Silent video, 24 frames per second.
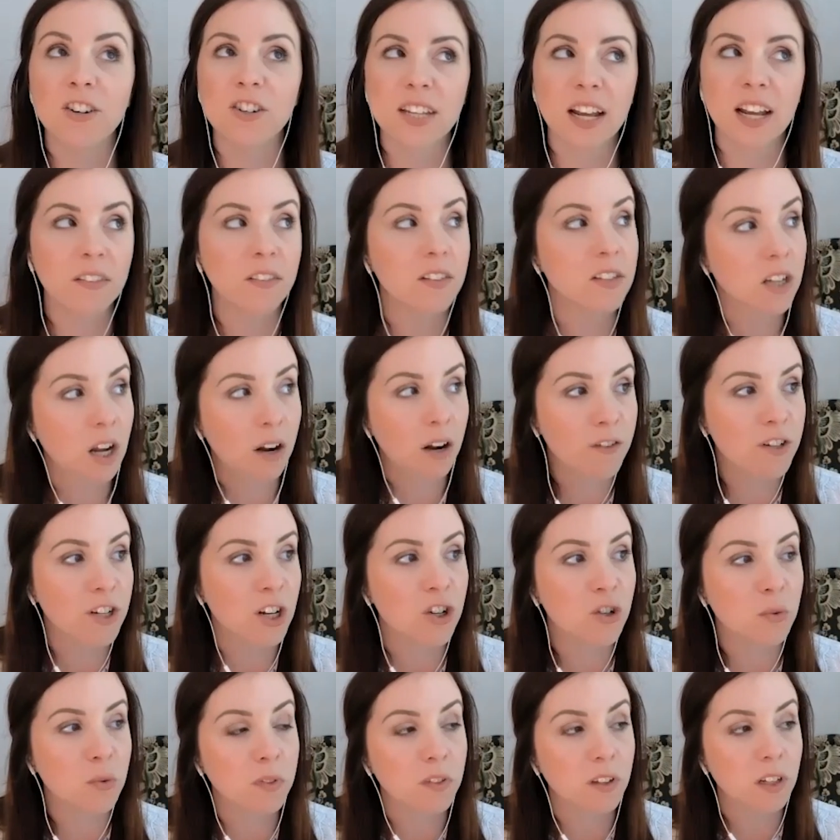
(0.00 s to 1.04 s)
had this
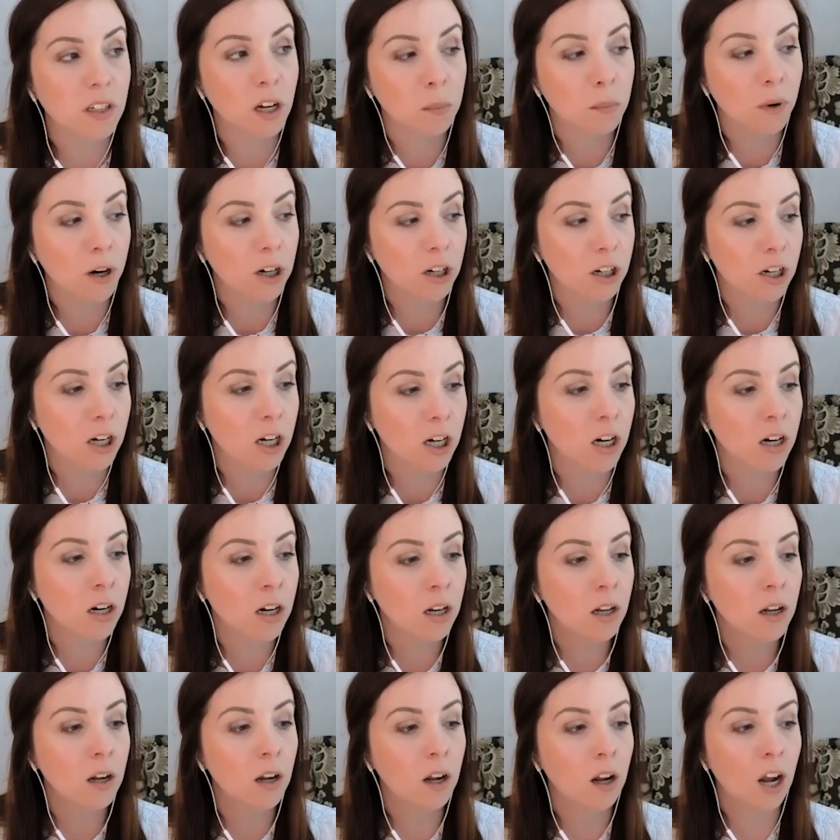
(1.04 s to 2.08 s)
conversation with a young marketer
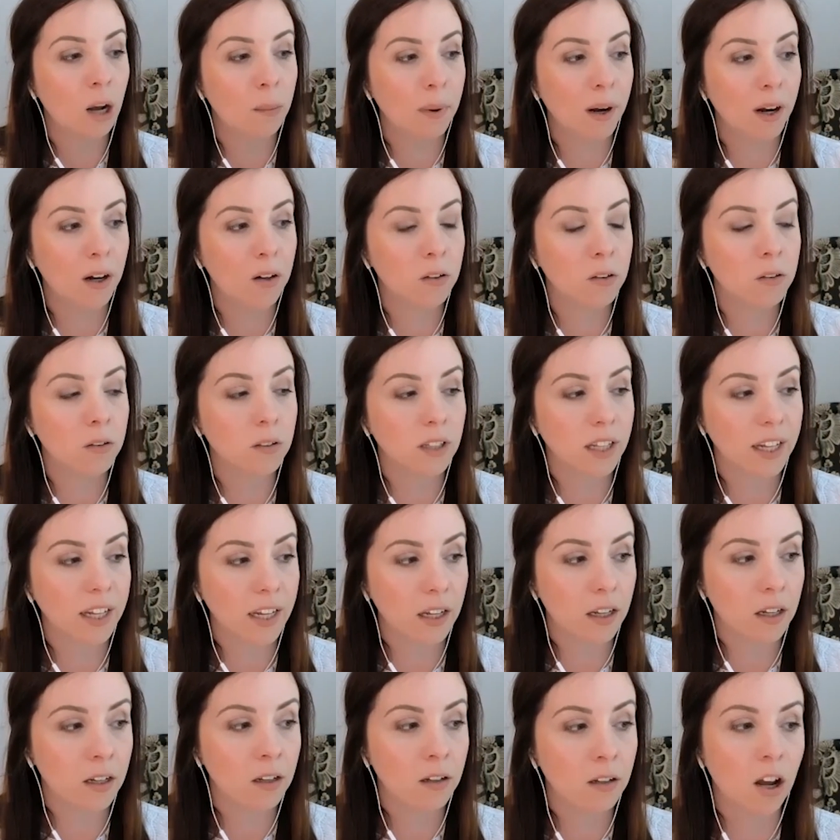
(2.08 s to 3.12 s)
about
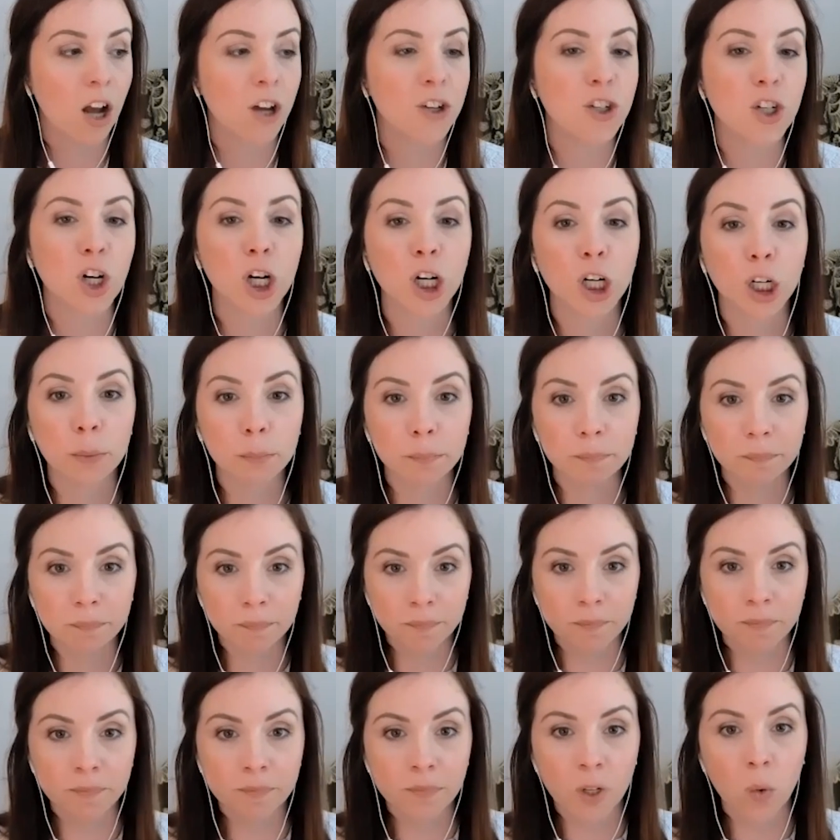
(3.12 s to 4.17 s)
like a term,
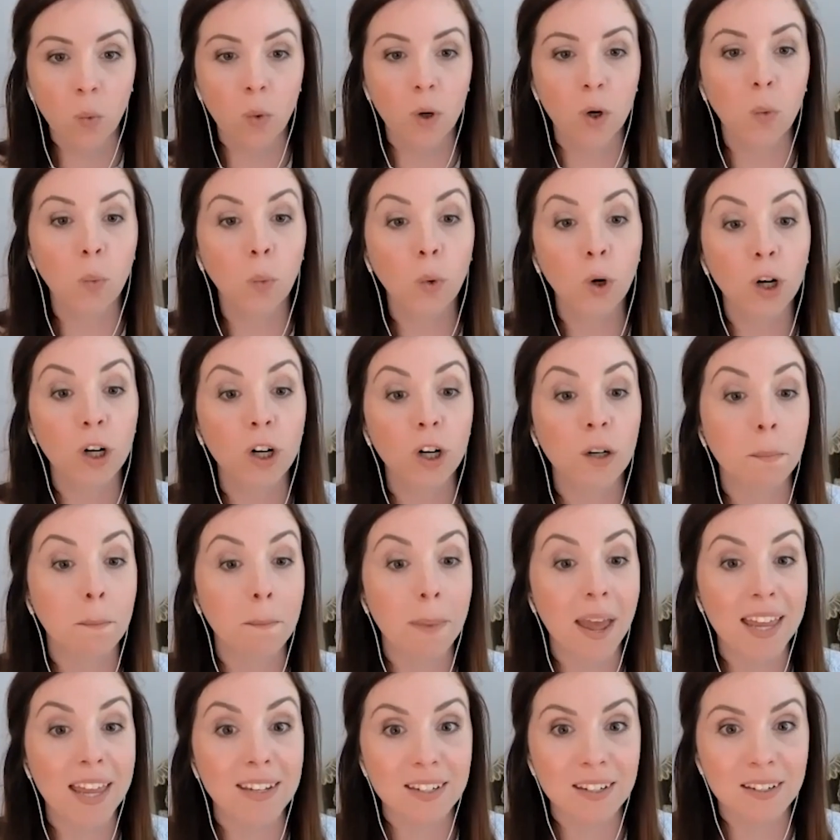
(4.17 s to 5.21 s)
what a word
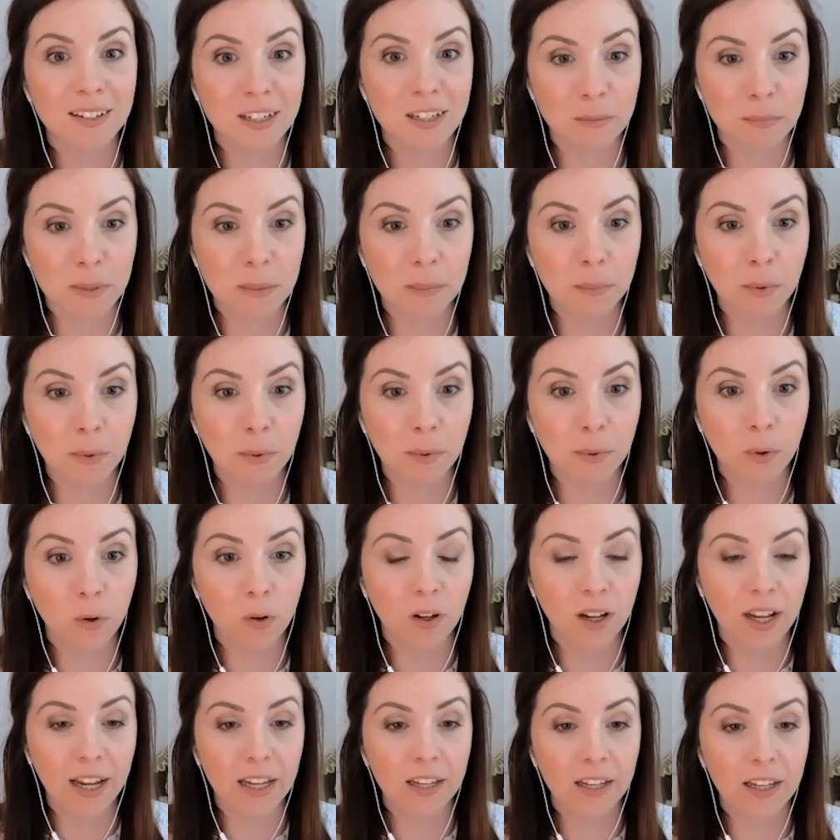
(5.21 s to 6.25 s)
meant to people,
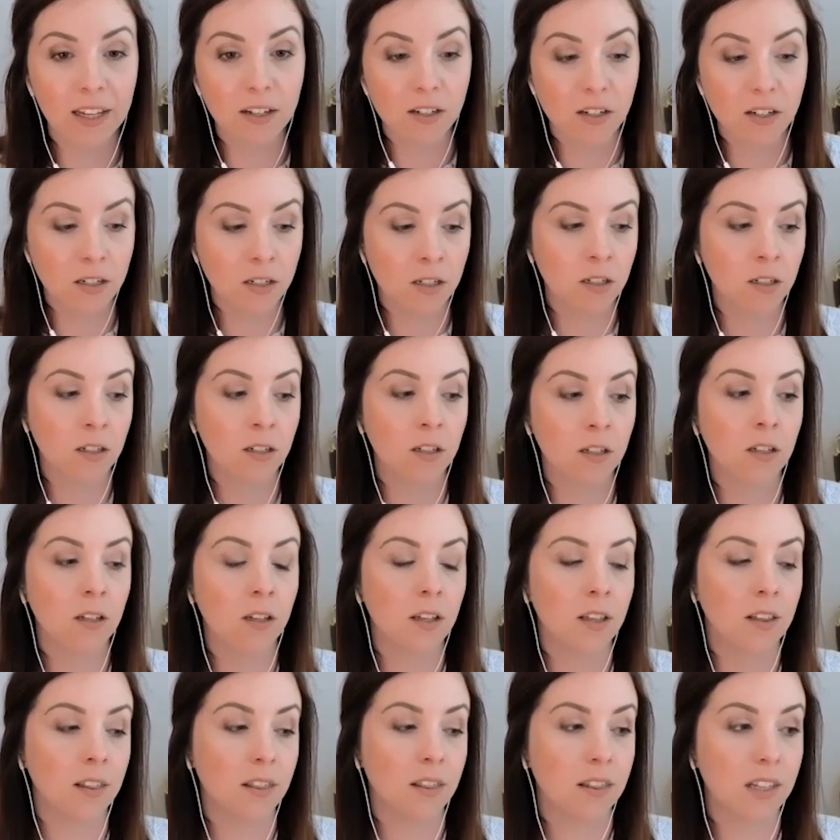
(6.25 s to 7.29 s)
and
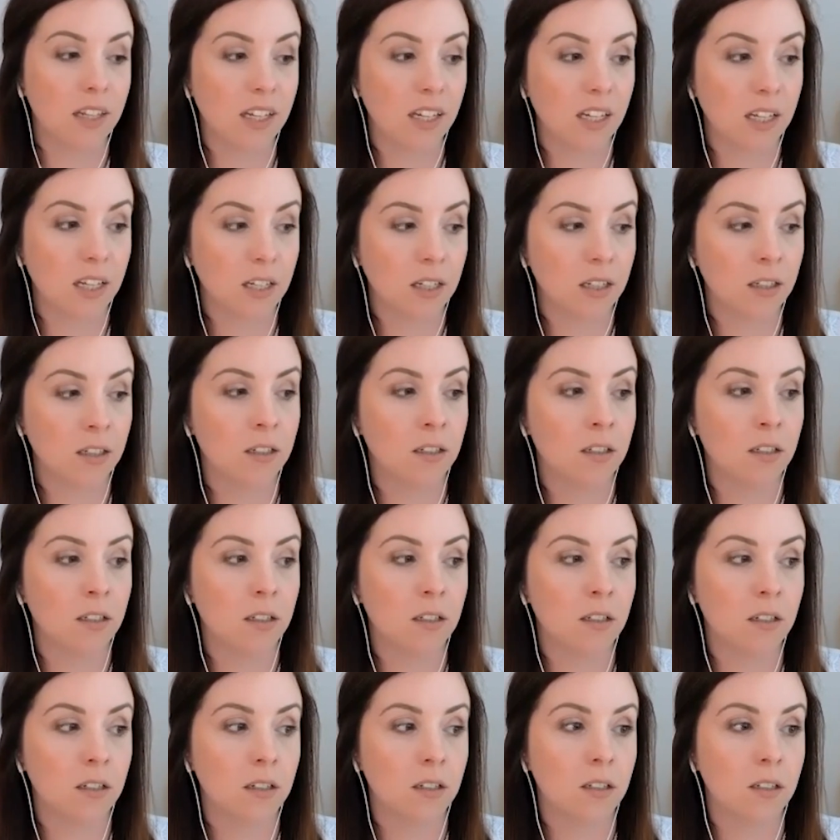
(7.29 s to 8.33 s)
the
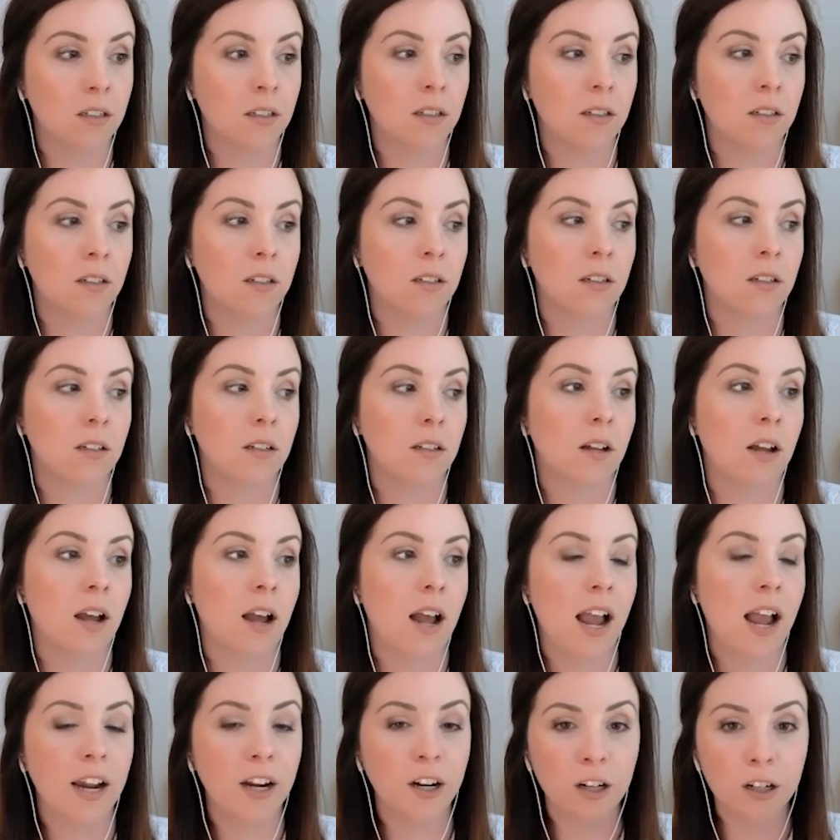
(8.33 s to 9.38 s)

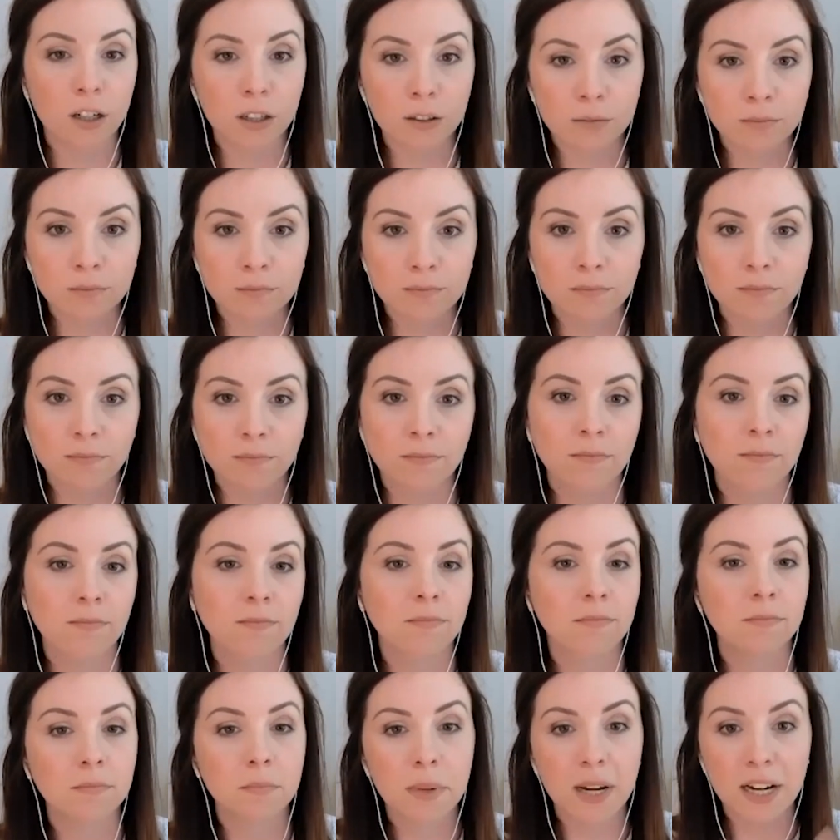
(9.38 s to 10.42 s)
higher
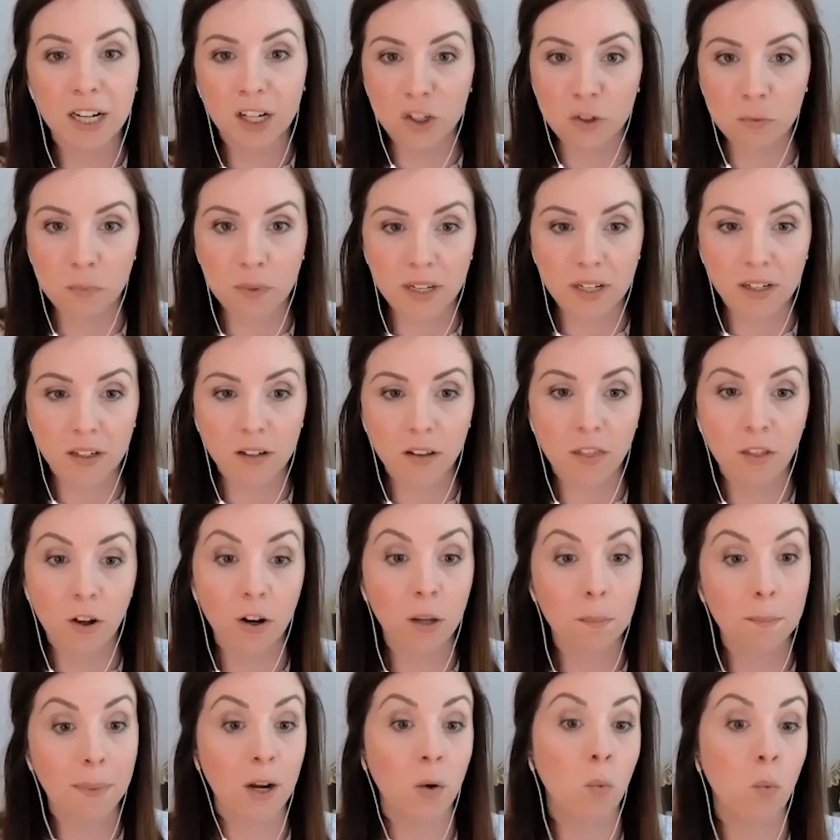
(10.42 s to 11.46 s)
management thought
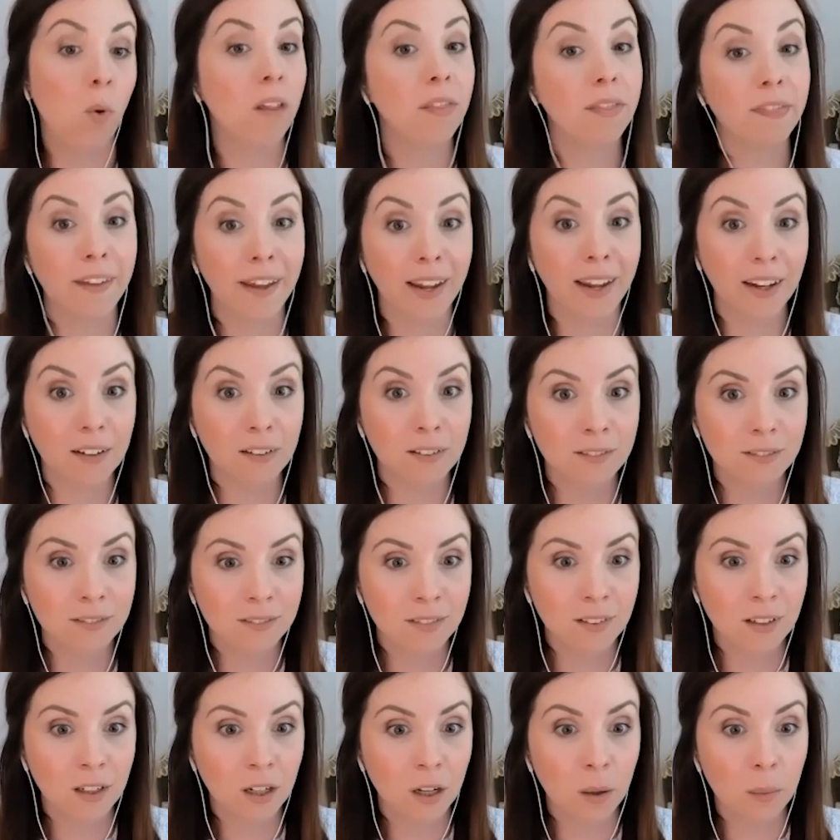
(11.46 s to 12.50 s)
it meant one thing,
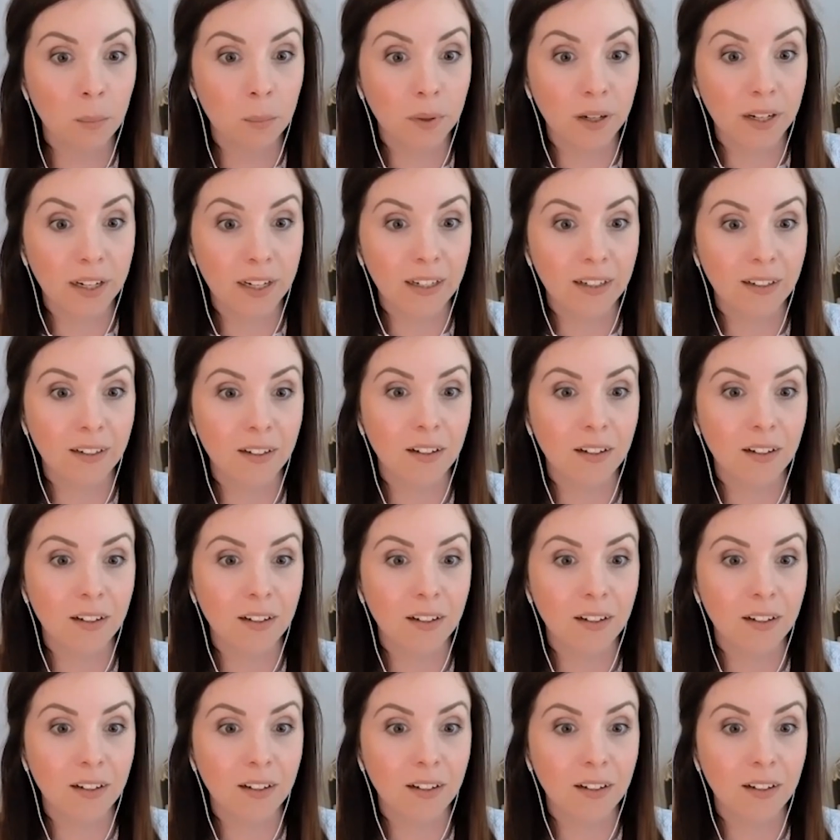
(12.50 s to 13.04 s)
but